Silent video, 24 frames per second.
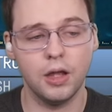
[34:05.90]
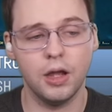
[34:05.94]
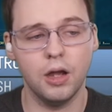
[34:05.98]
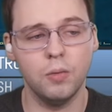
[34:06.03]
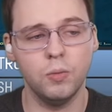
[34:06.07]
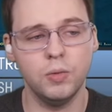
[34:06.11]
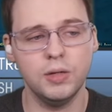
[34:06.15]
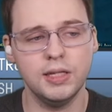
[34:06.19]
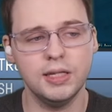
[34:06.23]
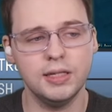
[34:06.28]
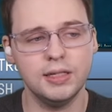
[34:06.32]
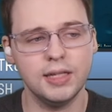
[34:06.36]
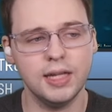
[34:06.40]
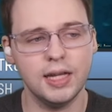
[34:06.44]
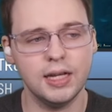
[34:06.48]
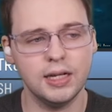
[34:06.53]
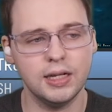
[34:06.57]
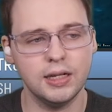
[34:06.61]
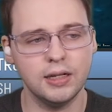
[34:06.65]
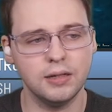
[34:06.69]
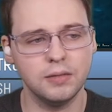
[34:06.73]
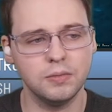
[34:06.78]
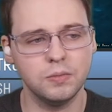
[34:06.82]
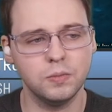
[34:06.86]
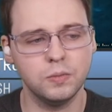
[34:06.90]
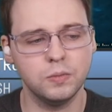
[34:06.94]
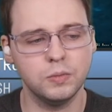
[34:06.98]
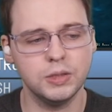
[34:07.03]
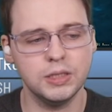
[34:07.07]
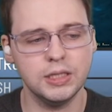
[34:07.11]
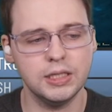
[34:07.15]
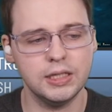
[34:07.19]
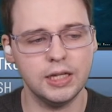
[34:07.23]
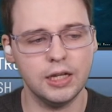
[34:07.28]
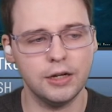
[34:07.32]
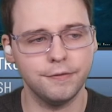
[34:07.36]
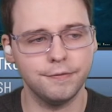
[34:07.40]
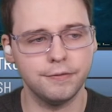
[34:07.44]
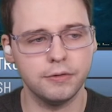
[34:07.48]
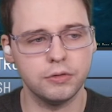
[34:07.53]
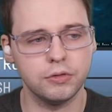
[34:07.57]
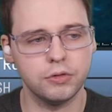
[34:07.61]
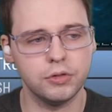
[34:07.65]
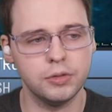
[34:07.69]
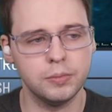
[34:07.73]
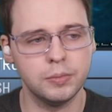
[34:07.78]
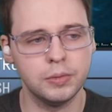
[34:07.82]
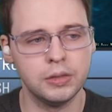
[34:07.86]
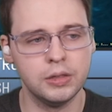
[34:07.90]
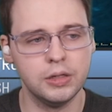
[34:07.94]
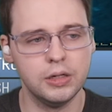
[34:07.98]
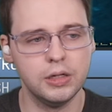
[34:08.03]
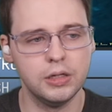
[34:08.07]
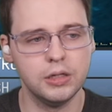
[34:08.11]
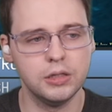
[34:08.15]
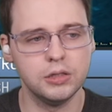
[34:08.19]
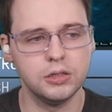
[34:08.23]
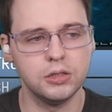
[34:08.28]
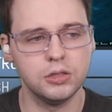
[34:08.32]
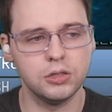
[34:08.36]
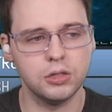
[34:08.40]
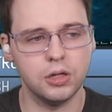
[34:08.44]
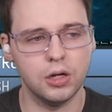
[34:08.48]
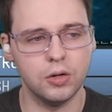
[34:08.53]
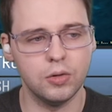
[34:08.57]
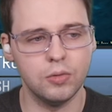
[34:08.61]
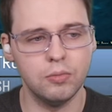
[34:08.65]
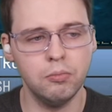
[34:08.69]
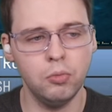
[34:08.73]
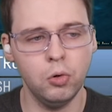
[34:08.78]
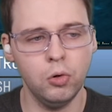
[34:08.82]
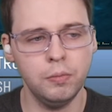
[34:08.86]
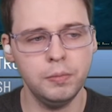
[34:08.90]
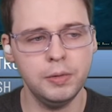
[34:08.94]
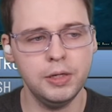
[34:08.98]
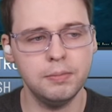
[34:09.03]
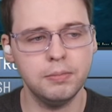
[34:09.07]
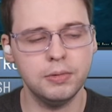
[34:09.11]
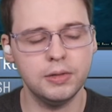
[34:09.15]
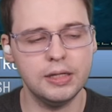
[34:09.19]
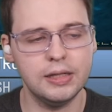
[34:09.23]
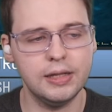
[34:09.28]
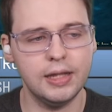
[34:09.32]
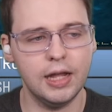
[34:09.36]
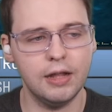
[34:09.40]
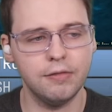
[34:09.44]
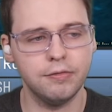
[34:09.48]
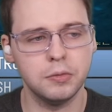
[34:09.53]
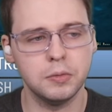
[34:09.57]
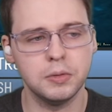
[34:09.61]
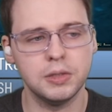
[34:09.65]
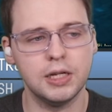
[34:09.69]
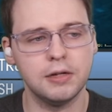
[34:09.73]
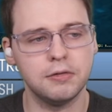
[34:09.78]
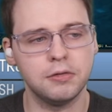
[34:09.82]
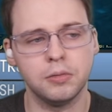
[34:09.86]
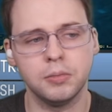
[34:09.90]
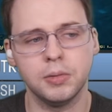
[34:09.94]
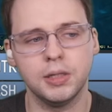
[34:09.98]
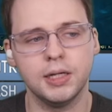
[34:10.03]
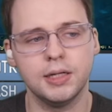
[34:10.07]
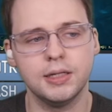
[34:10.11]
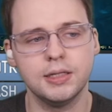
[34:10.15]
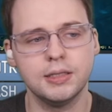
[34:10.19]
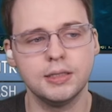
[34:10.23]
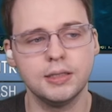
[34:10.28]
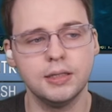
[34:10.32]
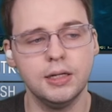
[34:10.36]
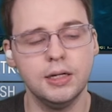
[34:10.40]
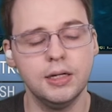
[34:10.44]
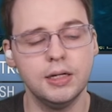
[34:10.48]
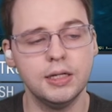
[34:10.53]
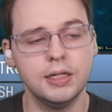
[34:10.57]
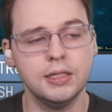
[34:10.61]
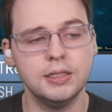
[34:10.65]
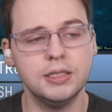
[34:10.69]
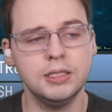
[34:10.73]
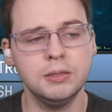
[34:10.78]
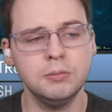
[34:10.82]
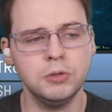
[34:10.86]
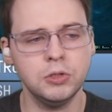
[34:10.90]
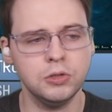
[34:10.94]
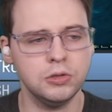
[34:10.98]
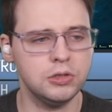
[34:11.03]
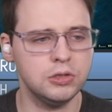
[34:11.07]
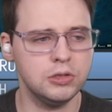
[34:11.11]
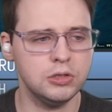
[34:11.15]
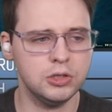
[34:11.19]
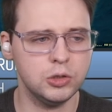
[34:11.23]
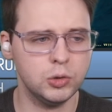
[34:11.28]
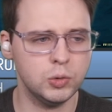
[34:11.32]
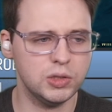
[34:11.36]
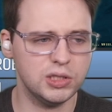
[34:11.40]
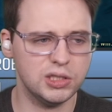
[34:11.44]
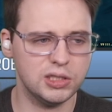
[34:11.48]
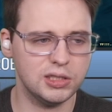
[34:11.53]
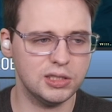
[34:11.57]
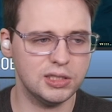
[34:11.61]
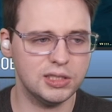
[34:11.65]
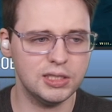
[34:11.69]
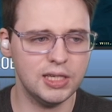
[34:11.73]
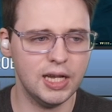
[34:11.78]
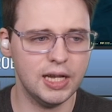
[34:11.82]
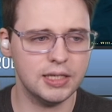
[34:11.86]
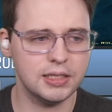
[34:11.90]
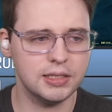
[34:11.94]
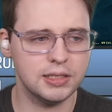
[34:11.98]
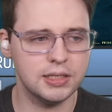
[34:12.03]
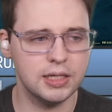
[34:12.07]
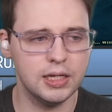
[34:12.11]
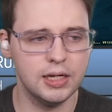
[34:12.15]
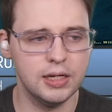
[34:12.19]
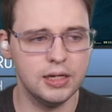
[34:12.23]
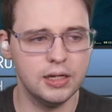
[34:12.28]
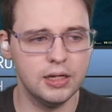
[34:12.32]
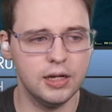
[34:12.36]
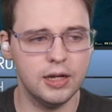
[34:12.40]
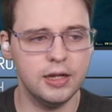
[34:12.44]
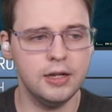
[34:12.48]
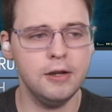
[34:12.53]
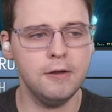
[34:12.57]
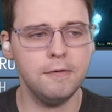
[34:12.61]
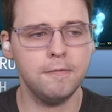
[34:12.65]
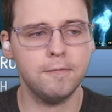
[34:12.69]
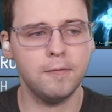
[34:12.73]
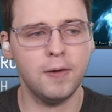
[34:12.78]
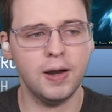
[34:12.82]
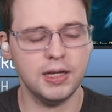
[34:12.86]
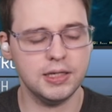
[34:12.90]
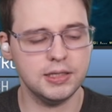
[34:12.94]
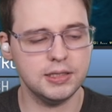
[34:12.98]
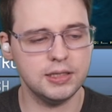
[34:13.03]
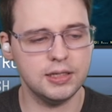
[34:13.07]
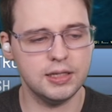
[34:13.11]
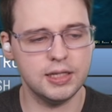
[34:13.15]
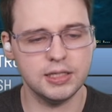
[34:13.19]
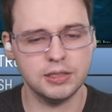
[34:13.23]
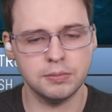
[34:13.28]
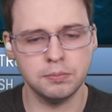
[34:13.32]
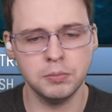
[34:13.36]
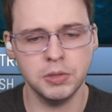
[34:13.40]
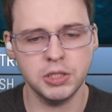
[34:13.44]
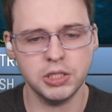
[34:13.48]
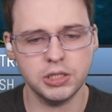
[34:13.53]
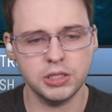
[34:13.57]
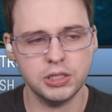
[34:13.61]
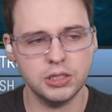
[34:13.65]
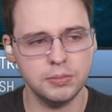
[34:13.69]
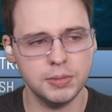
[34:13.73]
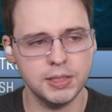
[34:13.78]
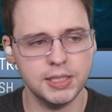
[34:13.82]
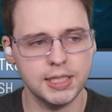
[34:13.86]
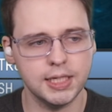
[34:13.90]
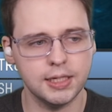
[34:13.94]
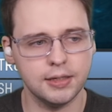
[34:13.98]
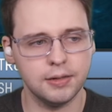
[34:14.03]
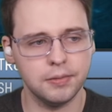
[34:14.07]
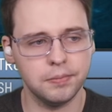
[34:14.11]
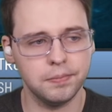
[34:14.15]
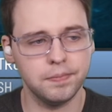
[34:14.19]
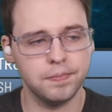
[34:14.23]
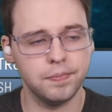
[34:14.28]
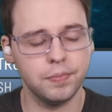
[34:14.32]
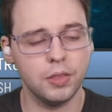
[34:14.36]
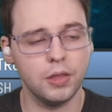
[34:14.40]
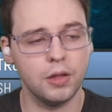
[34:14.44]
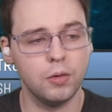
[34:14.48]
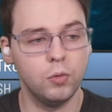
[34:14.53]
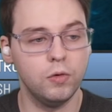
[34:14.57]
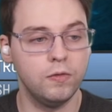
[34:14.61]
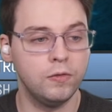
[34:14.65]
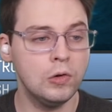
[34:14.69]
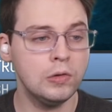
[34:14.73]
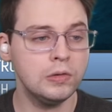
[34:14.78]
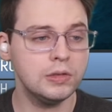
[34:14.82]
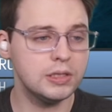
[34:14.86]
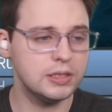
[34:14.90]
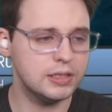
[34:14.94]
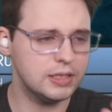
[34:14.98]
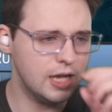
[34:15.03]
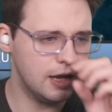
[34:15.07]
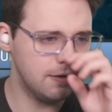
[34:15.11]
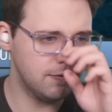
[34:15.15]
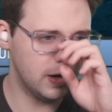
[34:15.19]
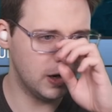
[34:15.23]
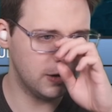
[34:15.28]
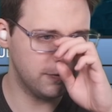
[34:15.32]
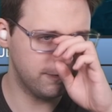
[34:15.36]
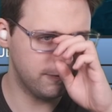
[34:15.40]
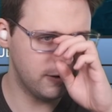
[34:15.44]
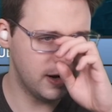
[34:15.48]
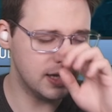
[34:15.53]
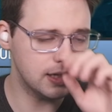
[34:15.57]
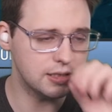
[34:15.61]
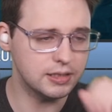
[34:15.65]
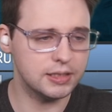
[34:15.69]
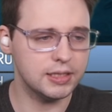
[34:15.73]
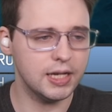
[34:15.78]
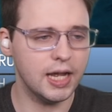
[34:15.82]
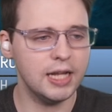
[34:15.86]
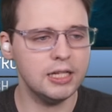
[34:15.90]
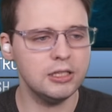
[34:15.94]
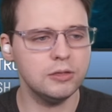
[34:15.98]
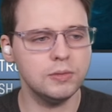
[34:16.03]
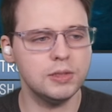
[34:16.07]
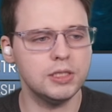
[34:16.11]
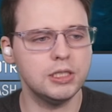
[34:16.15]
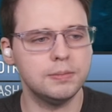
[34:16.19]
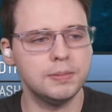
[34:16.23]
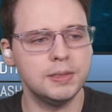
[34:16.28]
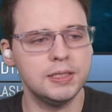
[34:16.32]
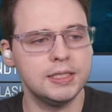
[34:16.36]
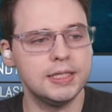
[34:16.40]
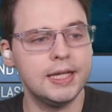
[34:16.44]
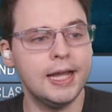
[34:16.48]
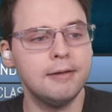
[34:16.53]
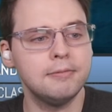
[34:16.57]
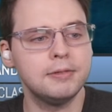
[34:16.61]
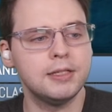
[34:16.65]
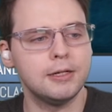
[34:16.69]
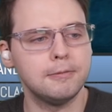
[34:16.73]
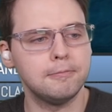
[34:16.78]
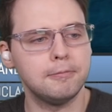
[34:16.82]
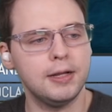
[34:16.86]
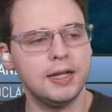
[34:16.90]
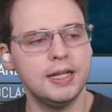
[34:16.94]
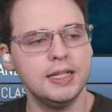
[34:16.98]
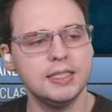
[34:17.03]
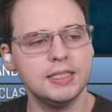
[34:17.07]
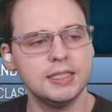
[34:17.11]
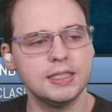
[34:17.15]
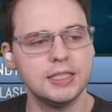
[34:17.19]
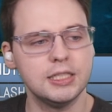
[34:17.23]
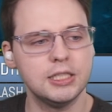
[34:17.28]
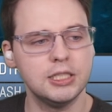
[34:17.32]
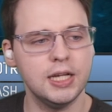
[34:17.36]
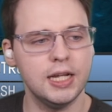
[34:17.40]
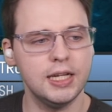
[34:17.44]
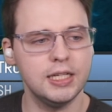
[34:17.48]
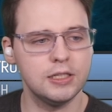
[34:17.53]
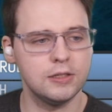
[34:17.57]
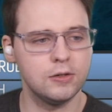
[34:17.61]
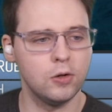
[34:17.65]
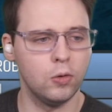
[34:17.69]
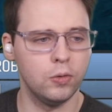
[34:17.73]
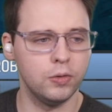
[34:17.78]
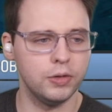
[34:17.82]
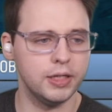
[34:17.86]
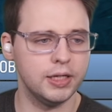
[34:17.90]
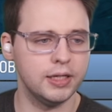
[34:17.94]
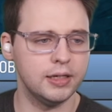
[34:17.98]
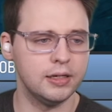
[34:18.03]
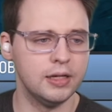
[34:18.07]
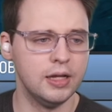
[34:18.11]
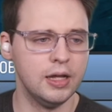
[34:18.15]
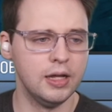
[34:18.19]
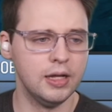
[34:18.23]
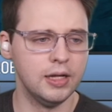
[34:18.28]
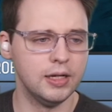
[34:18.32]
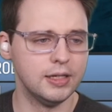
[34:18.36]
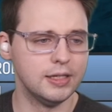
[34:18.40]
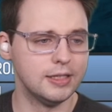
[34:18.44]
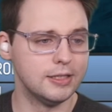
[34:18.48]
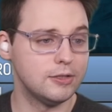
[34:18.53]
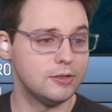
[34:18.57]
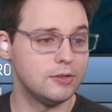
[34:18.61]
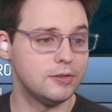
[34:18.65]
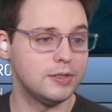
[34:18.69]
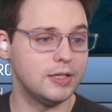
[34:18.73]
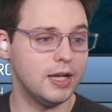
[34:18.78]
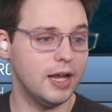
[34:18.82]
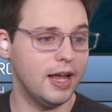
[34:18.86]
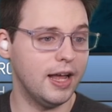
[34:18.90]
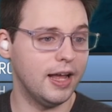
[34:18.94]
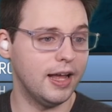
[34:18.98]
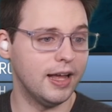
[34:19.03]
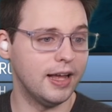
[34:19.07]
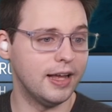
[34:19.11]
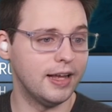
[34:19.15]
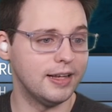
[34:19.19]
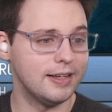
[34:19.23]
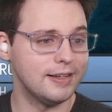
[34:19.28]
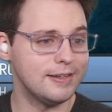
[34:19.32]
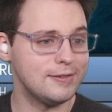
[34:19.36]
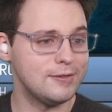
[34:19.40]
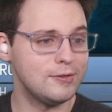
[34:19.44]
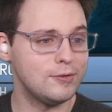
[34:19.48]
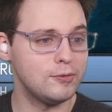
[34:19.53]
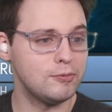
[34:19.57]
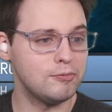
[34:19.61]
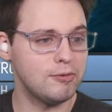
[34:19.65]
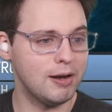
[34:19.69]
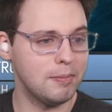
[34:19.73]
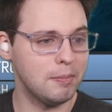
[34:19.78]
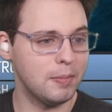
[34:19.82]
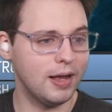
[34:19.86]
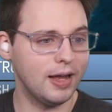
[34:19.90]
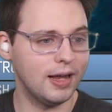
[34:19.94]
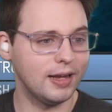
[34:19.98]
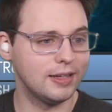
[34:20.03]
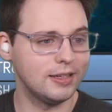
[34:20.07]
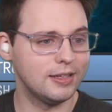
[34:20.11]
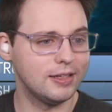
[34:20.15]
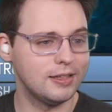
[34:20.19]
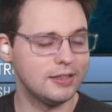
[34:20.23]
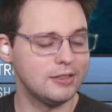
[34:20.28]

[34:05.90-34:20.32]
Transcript: And we didn't get a full group. So more people in the alpha would definitely be nice. It seems your search was a success. Enough rest. There's much to be done. We've got to save our friends. Anduin has been kept in a place the Shades call the Tremaculum?